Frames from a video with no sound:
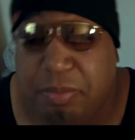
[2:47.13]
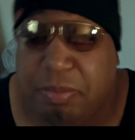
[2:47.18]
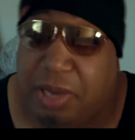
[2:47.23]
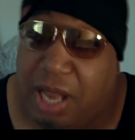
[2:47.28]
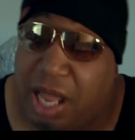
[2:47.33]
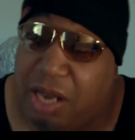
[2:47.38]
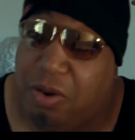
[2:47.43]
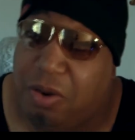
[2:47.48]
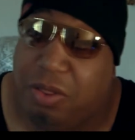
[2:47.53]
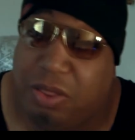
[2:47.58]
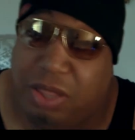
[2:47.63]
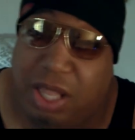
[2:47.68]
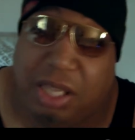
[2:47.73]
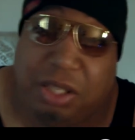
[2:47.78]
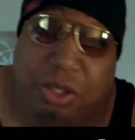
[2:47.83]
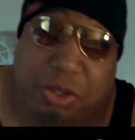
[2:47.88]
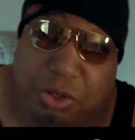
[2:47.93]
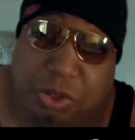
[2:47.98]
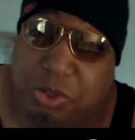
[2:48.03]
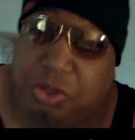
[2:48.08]
But I don't
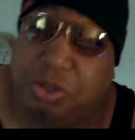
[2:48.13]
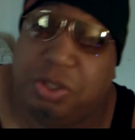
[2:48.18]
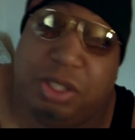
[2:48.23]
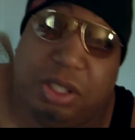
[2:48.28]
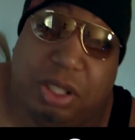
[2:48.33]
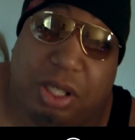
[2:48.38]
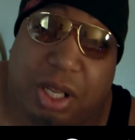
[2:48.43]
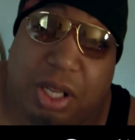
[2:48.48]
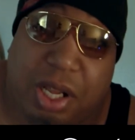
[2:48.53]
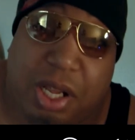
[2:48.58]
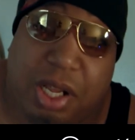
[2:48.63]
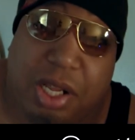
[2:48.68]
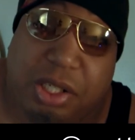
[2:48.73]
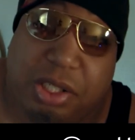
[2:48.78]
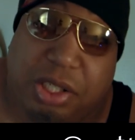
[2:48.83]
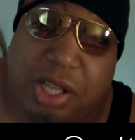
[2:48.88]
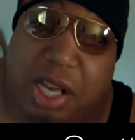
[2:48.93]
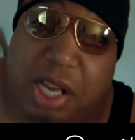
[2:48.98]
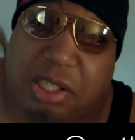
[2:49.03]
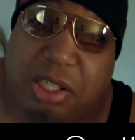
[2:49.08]
think you should
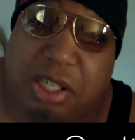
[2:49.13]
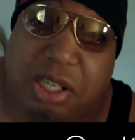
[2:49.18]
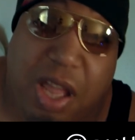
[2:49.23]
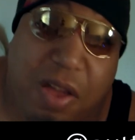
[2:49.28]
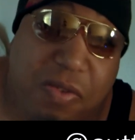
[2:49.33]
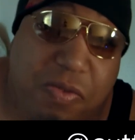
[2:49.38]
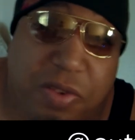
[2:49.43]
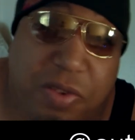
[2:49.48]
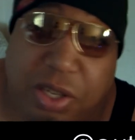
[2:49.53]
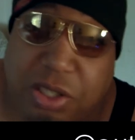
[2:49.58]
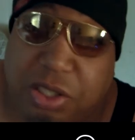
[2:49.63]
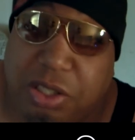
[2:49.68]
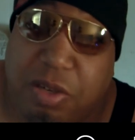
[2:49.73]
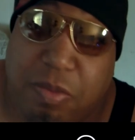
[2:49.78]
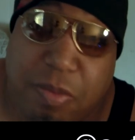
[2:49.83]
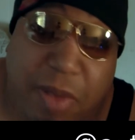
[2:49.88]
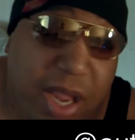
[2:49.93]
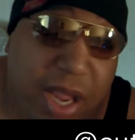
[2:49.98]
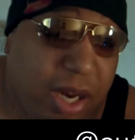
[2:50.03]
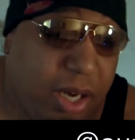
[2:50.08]
change the definition
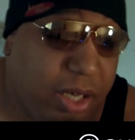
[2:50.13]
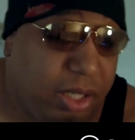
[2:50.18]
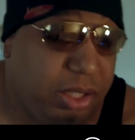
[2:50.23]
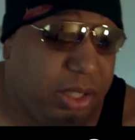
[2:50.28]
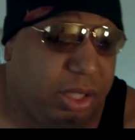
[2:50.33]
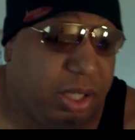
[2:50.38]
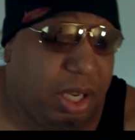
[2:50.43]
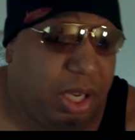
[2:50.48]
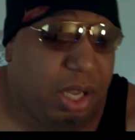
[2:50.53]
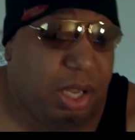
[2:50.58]
of marriage.